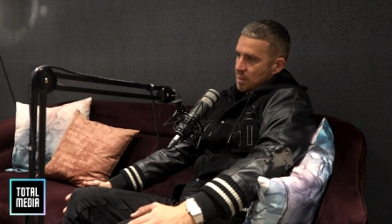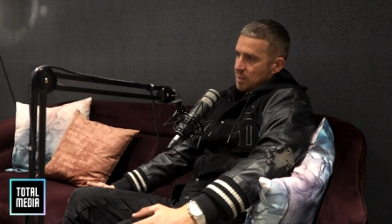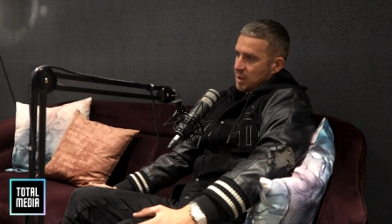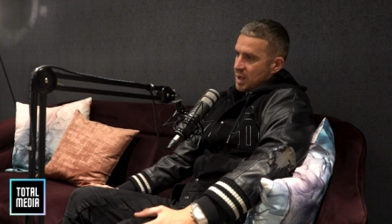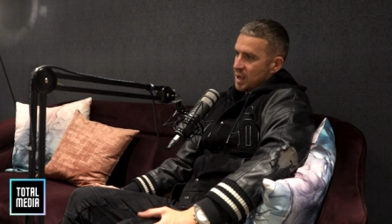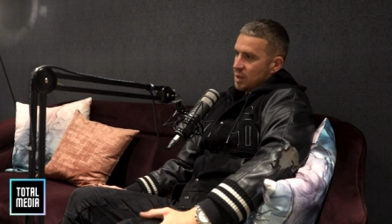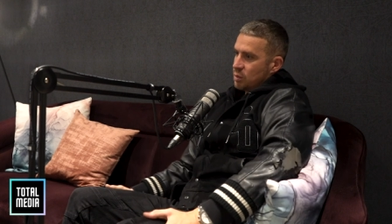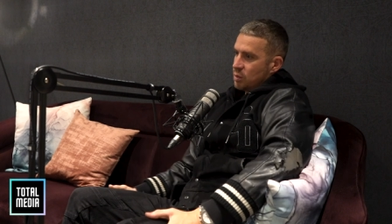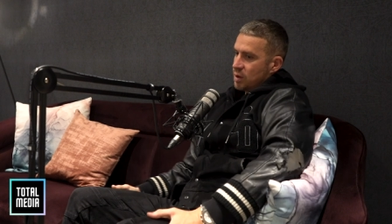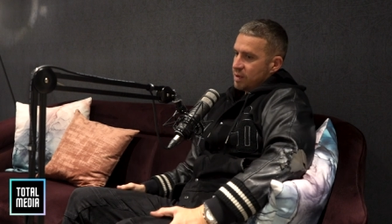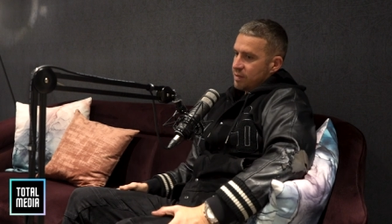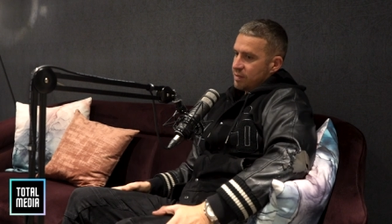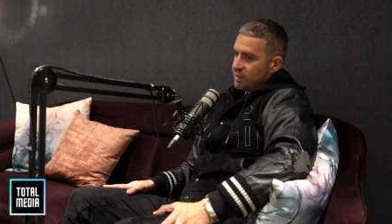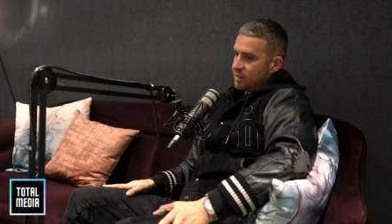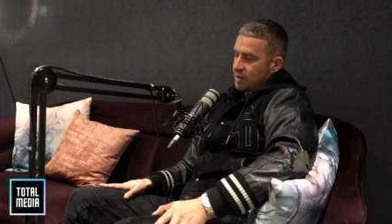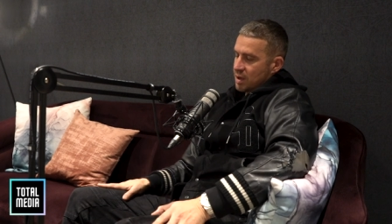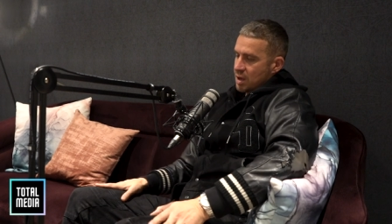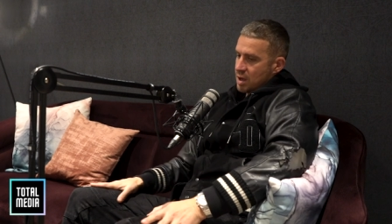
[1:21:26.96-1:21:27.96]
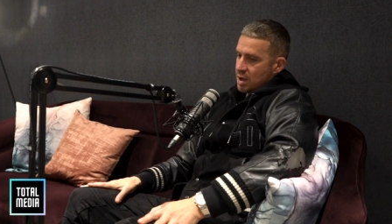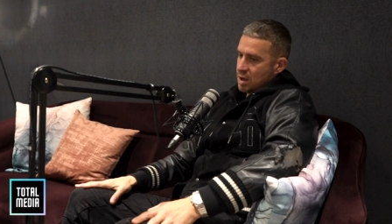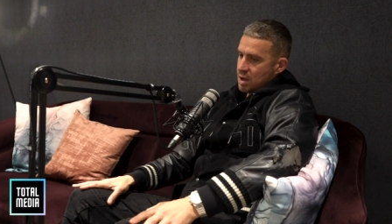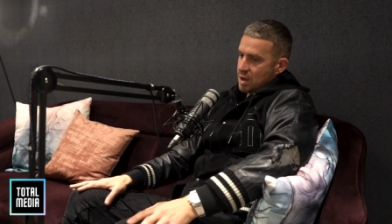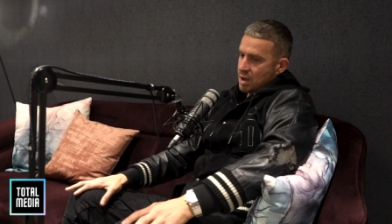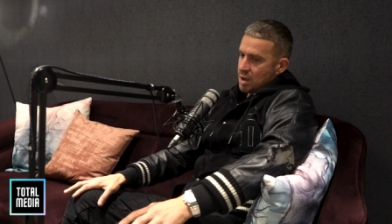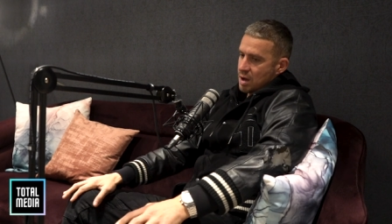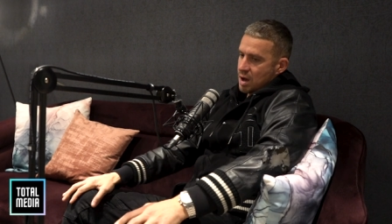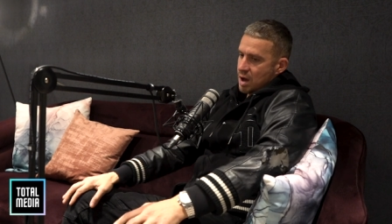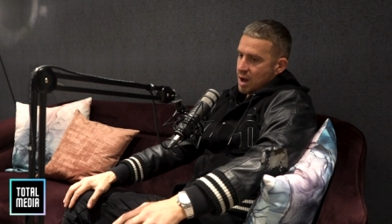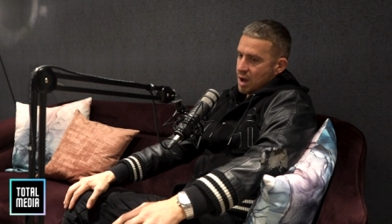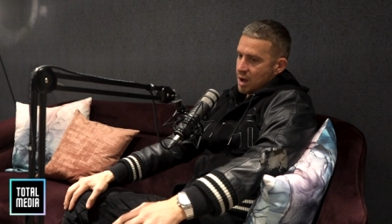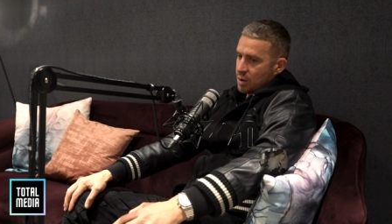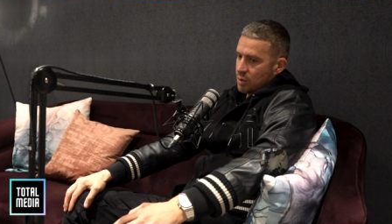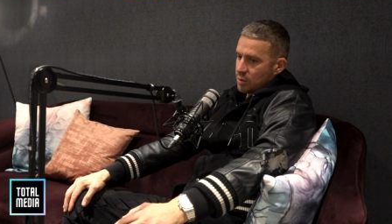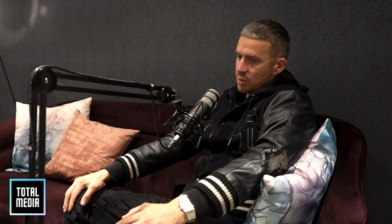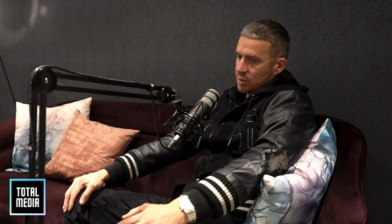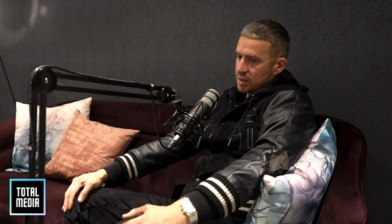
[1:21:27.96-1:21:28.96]
Played with, uh,
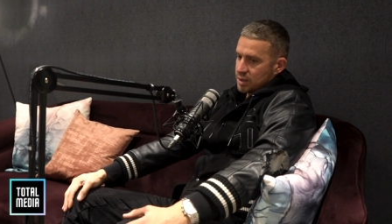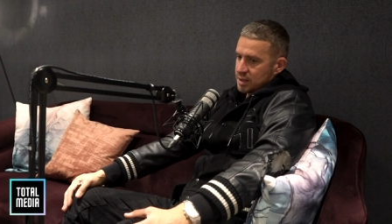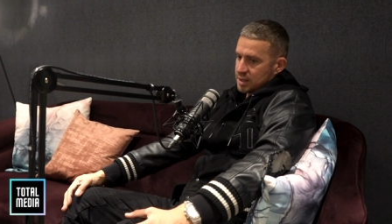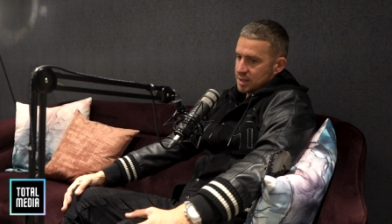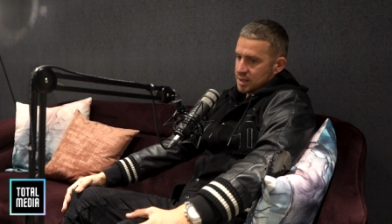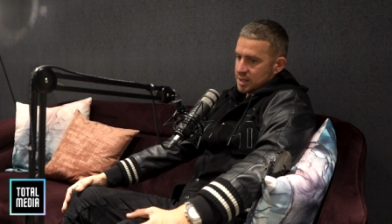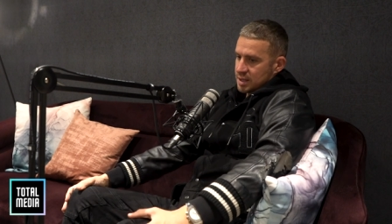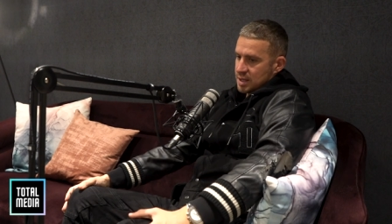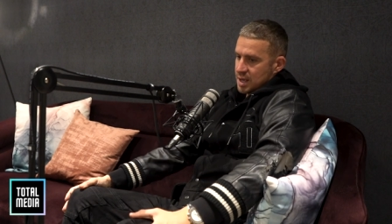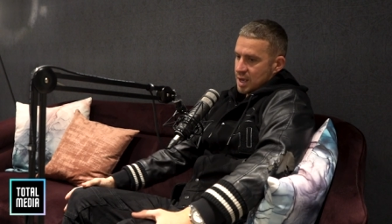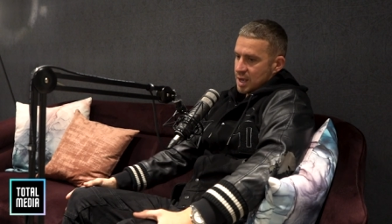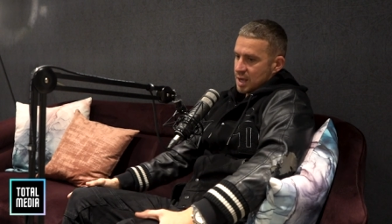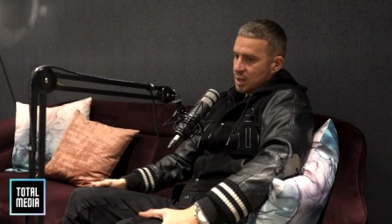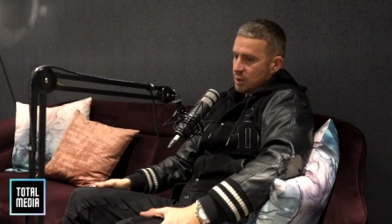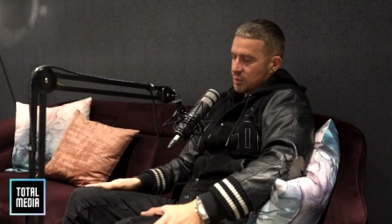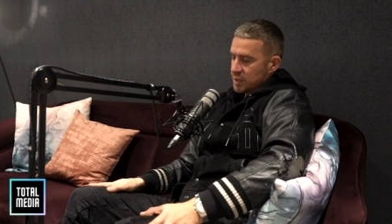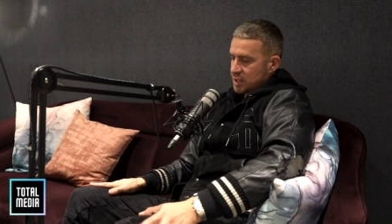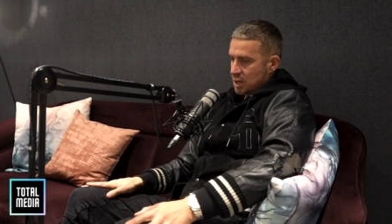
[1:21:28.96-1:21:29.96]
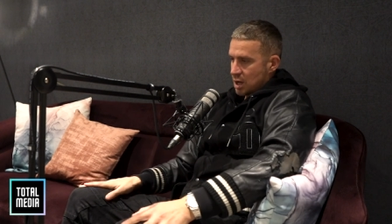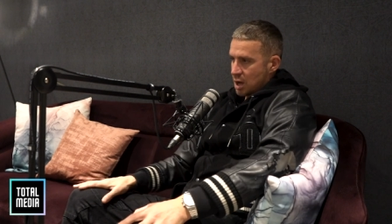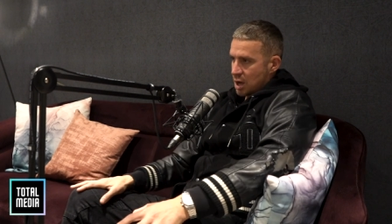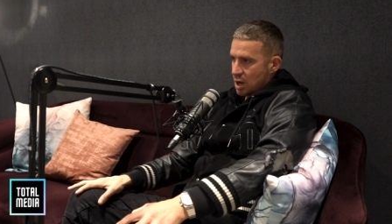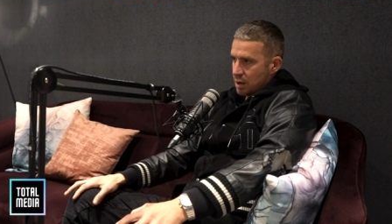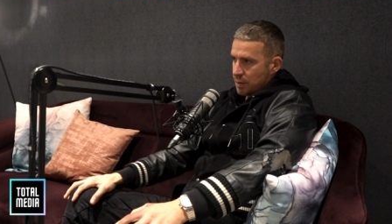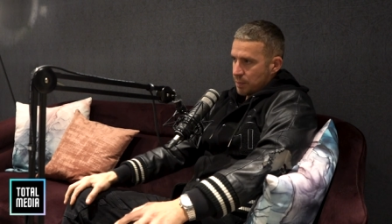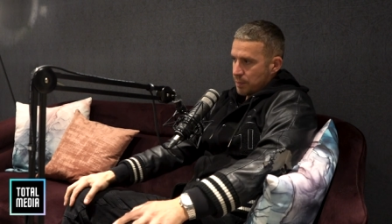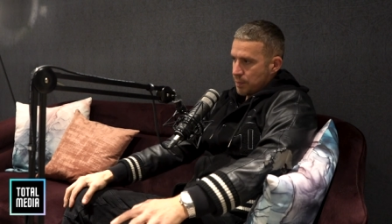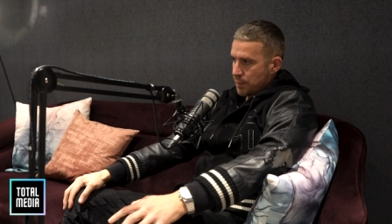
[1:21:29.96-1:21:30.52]
I would say Louis Saha.